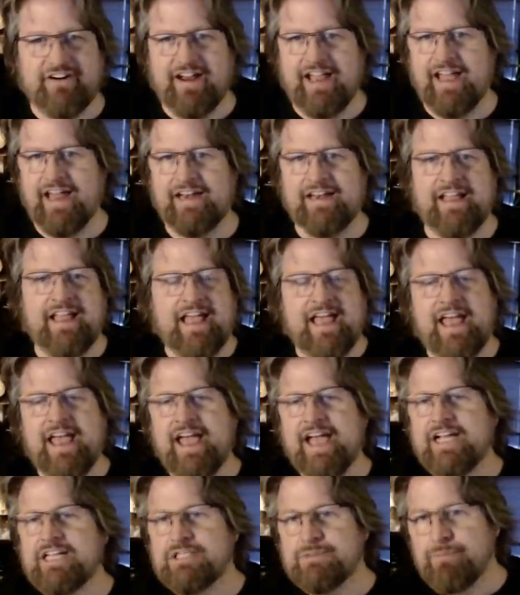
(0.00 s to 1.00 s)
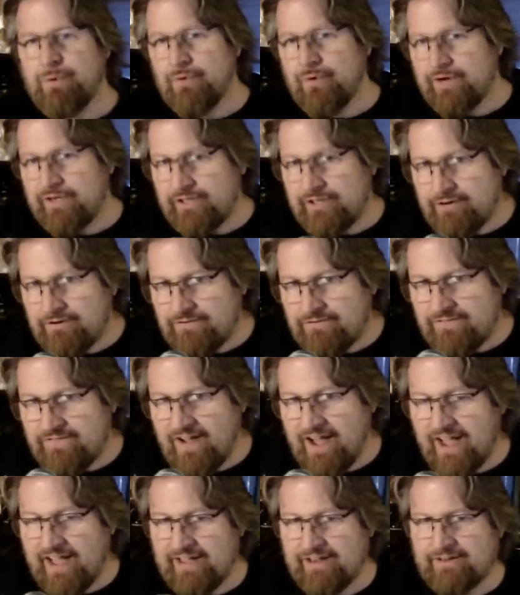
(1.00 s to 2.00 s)
hat. Export your
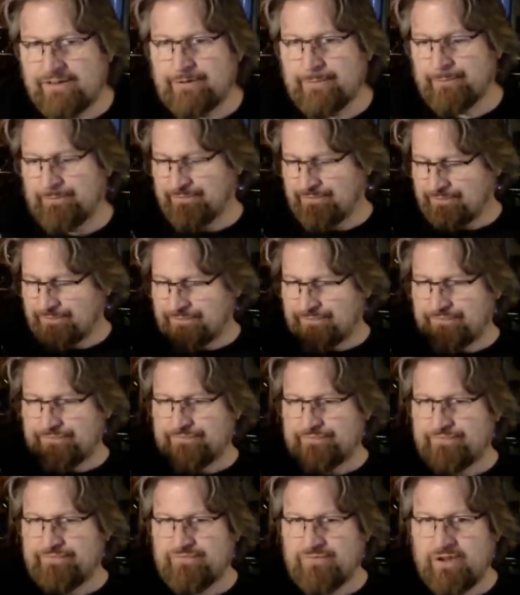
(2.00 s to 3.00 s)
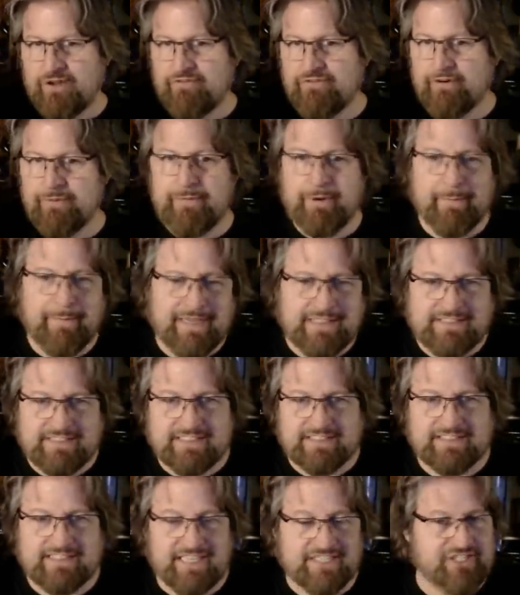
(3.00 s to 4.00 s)
file from your
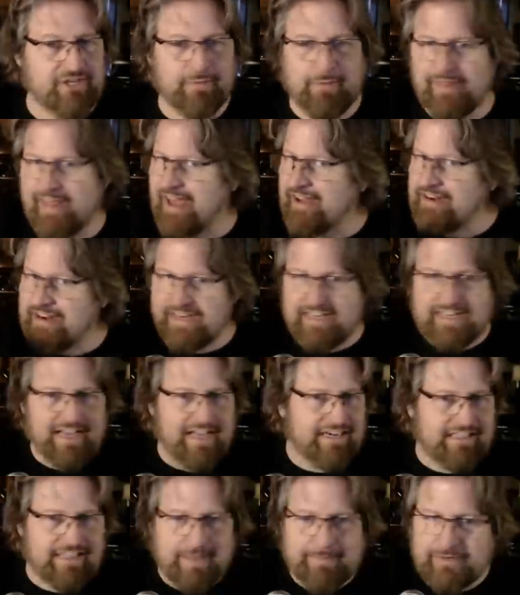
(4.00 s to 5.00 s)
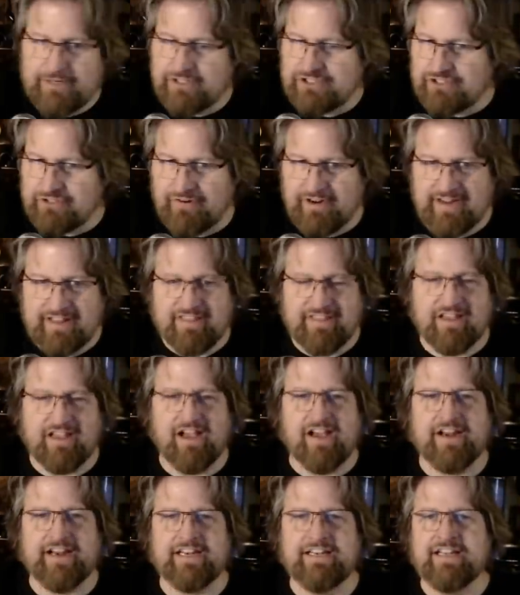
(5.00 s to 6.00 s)
mixing session without any kind of limiters or anything
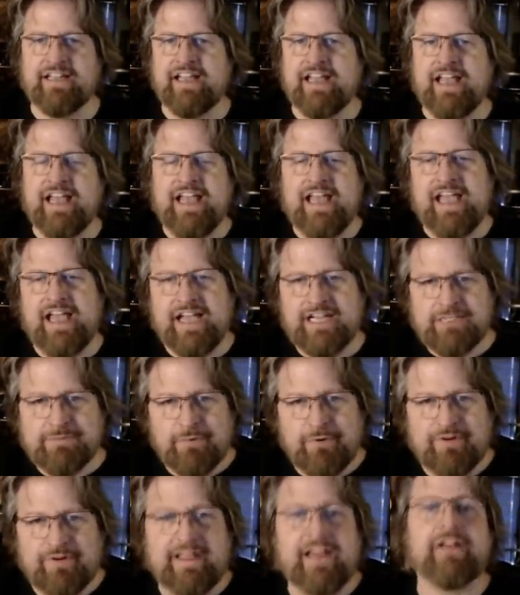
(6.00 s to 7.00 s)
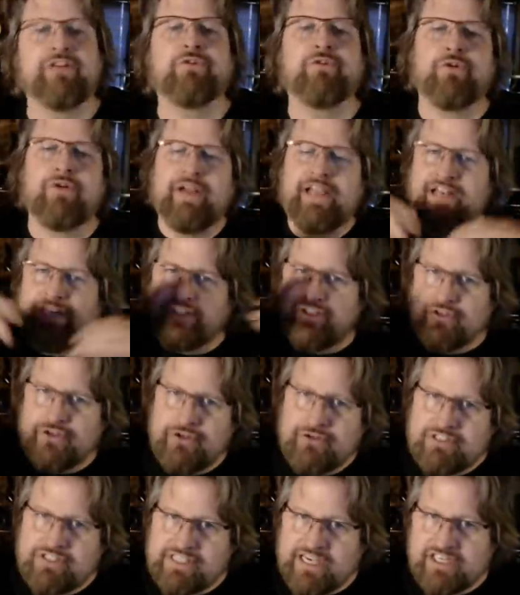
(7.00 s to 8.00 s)
on it. Export that, create a
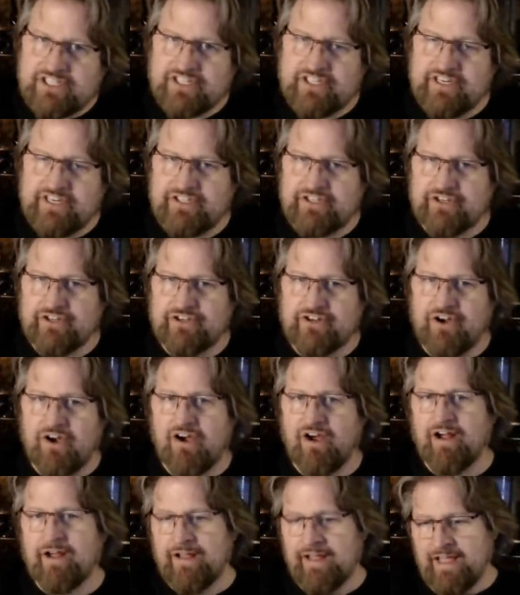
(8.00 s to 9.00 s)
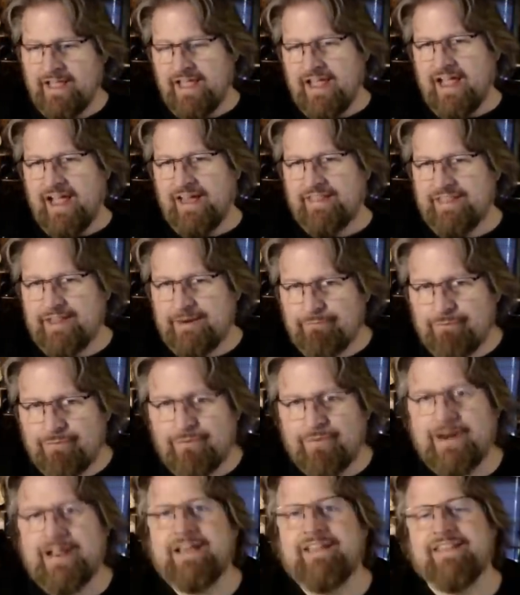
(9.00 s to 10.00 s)
new session in your D A W, and then
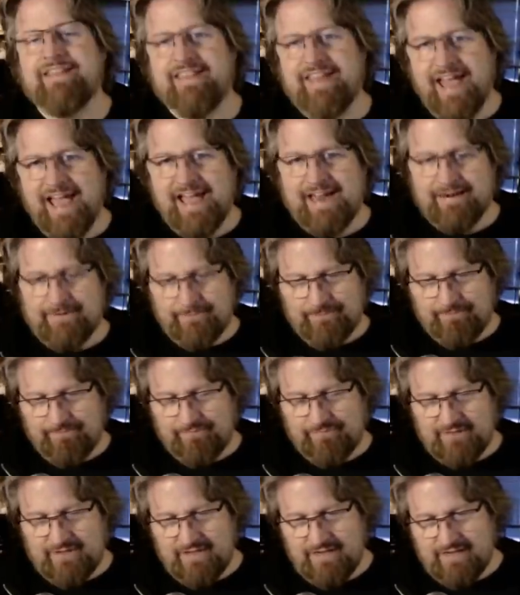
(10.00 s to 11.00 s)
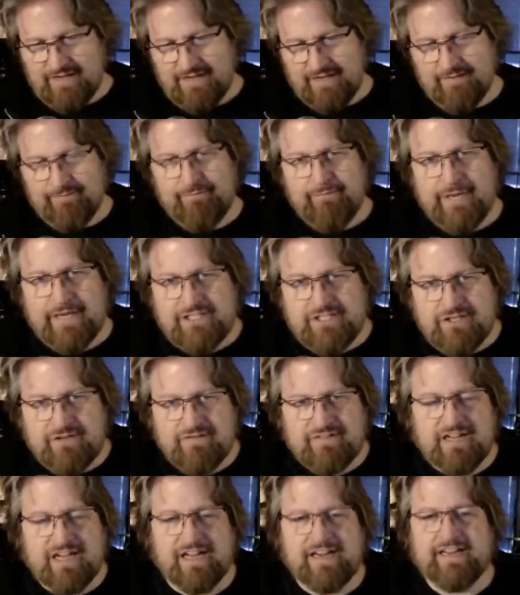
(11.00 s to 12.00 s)
bring that uh, mix
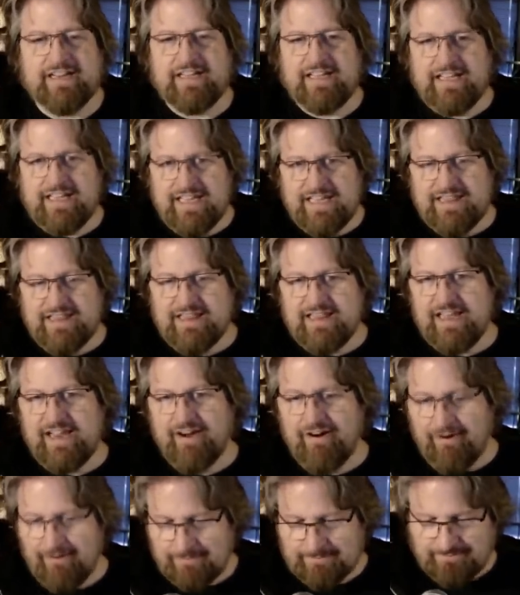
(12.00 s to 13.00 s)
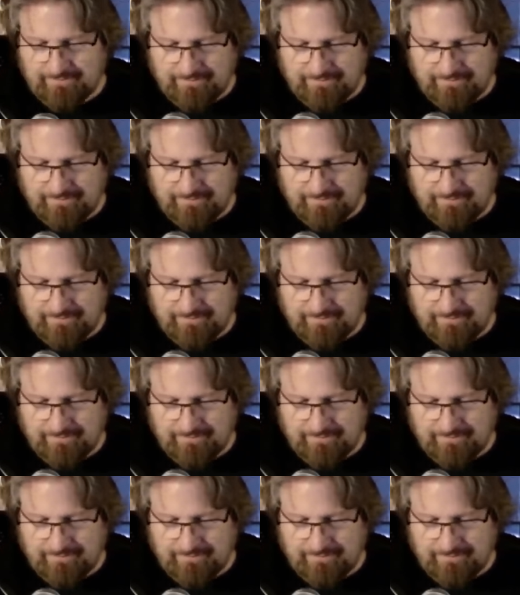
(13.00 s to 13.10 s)
you've done in there.